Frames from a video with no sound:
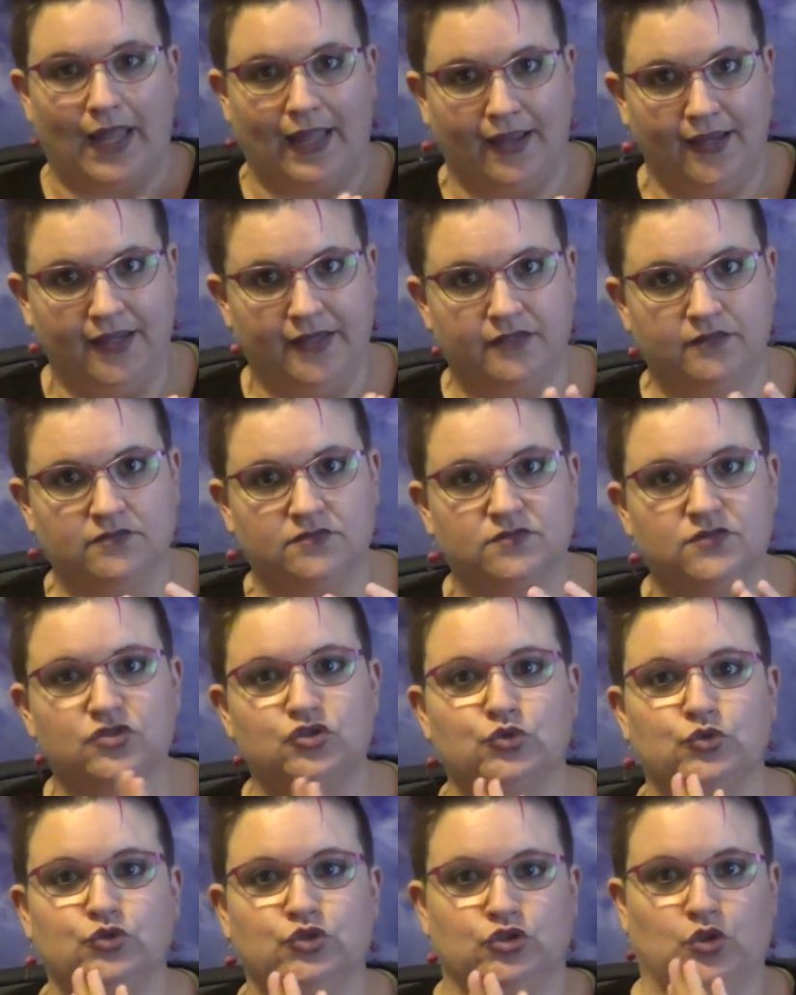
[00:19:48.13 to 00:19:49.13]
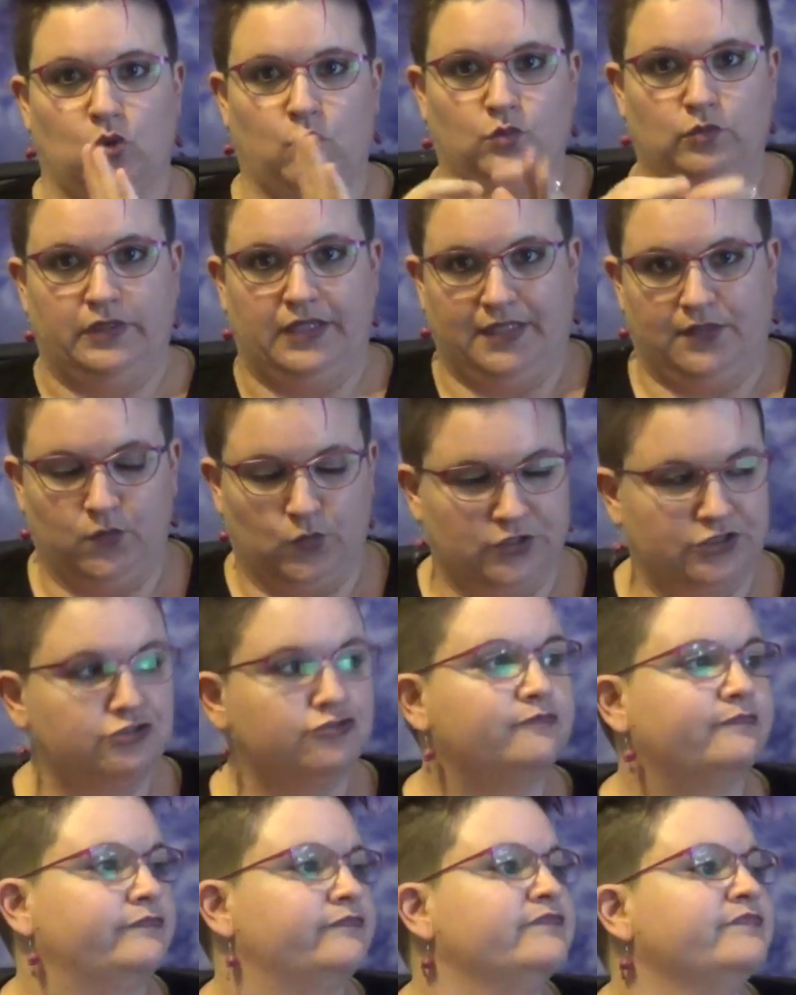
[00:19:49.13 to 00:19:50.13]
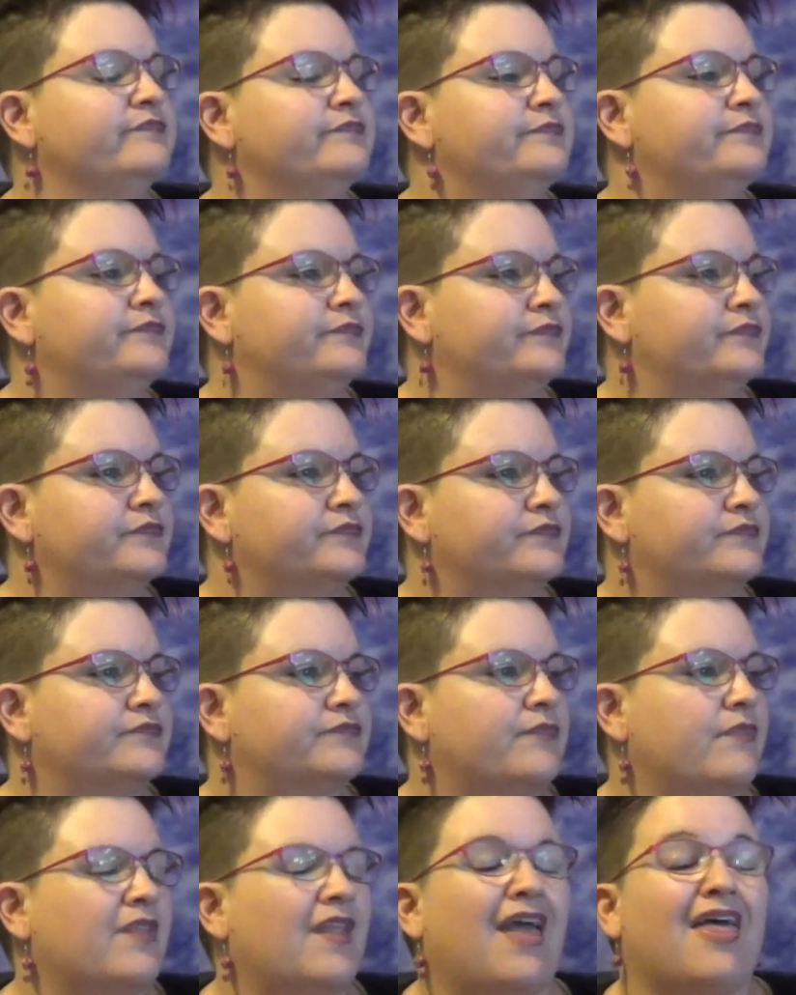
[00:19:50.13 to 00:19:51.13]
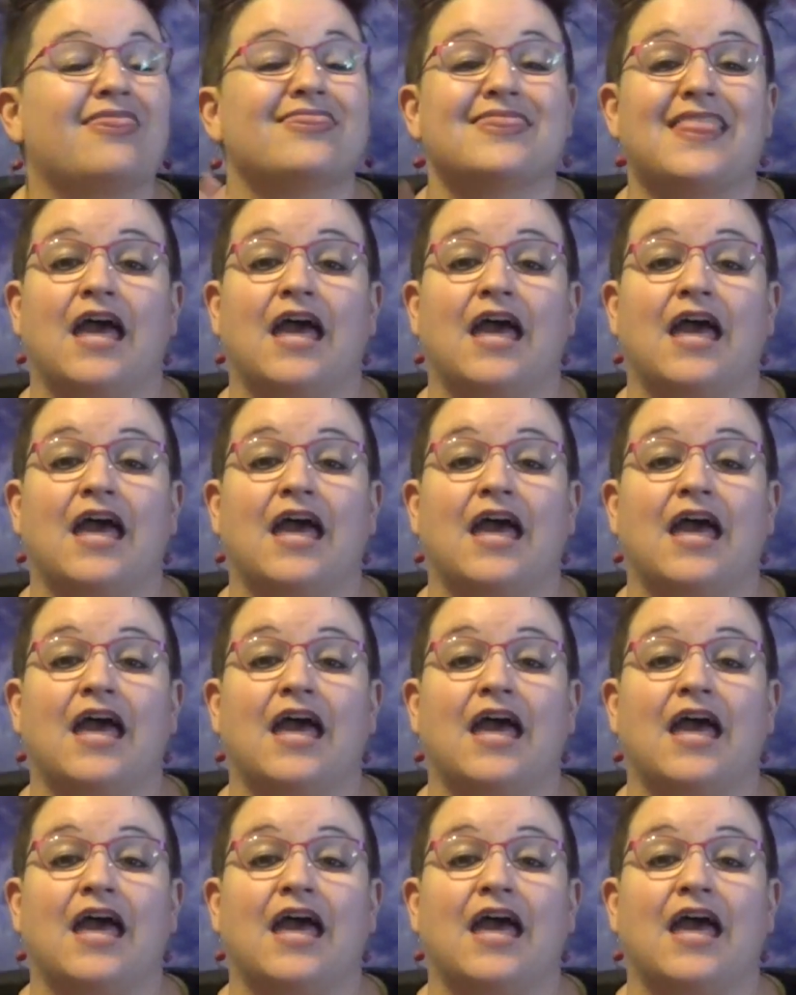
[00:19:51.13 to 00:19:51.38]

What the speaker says: It's not a language, but it's a way. It's a mode of communication.